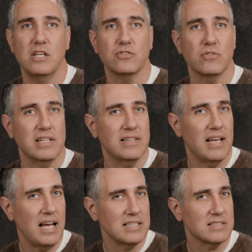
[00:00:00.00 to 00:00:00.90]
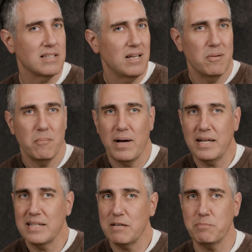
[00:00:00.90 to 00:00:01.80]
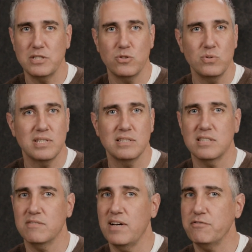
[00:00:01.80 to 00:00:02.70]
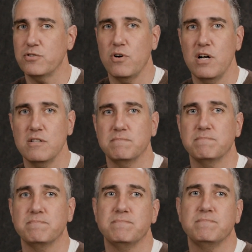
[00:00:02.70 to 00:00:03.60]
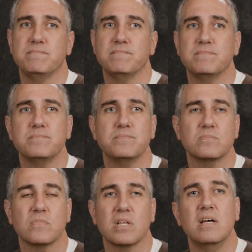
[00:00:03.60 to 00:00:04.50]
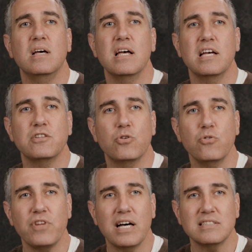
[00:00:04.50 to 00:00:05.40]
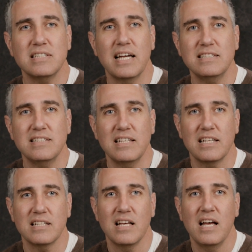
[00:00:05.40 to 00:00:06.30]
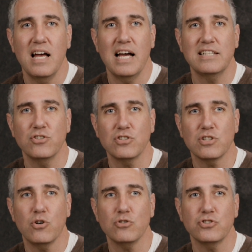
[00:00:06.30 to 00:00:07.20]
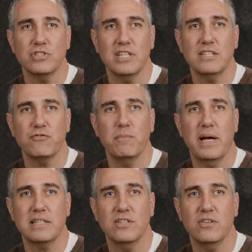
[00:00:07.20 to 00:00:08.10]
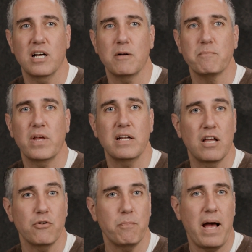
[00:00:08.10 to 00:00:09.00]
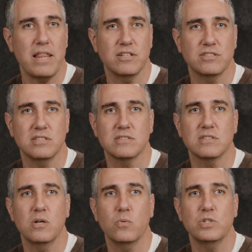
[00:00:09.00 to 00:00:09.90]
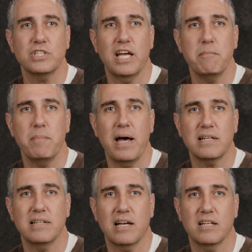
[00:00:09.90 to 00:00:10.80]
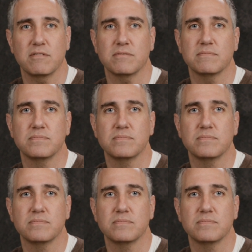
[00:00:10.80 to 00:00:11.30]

so the test might not be too sensitive after all. In 2018, I took a culture test for bacteria and other pathogens, which came back negative.